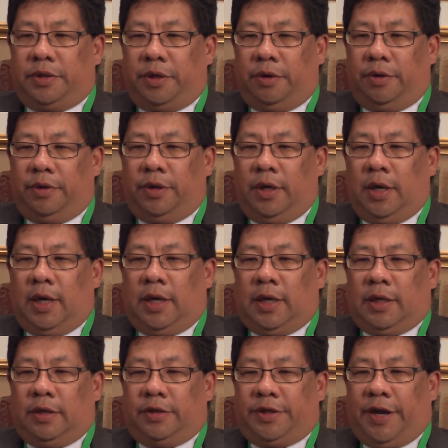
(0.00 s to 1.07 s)
So
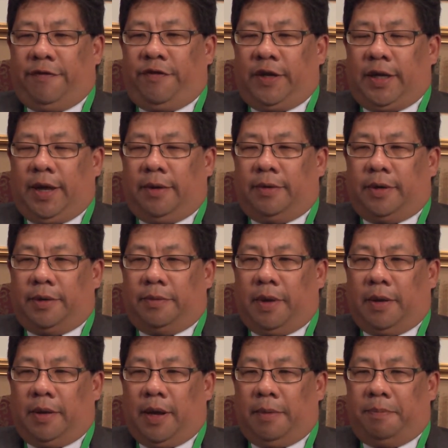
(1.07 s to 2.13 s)
there's definitely a,
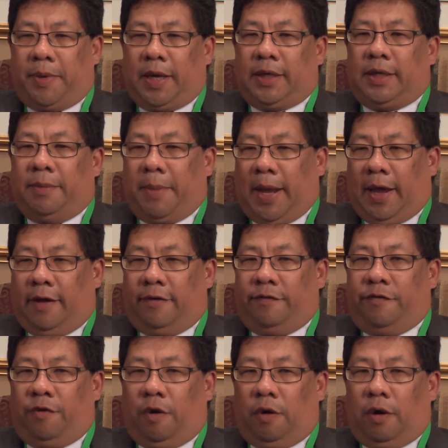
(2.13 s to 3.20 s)
a, a big
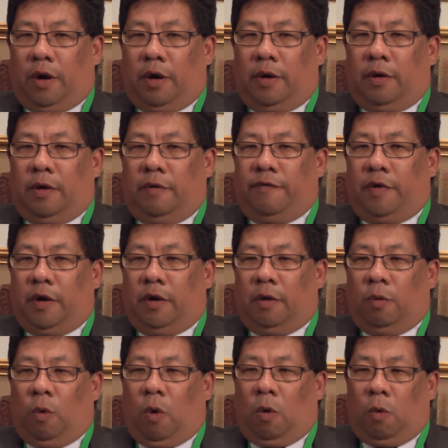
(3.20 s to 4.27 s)
demand for
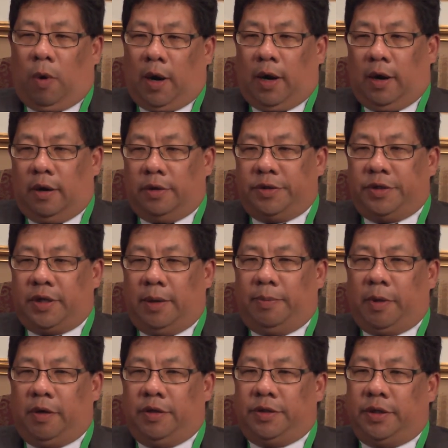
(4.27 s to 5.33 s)
for warehouse
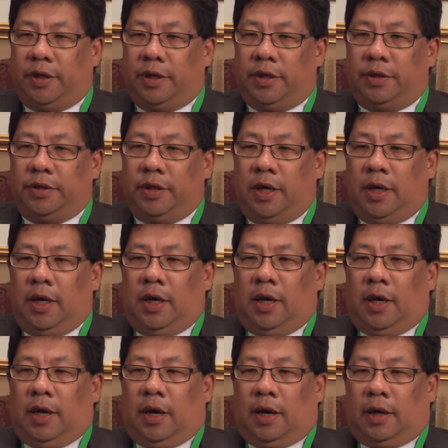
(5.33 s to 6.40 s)
type uses,
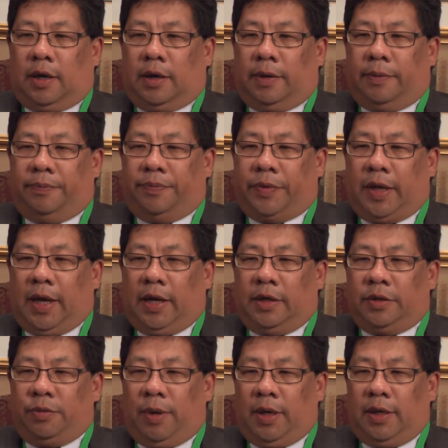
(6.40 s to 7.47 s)
um,
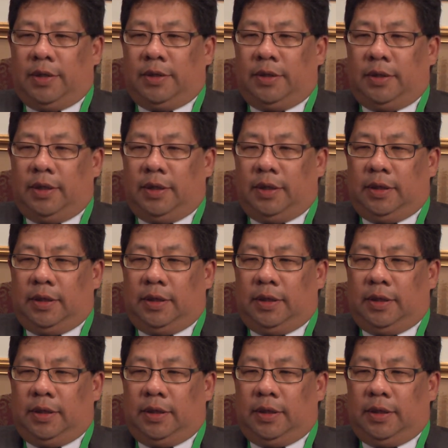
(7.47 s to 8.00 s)
and as well as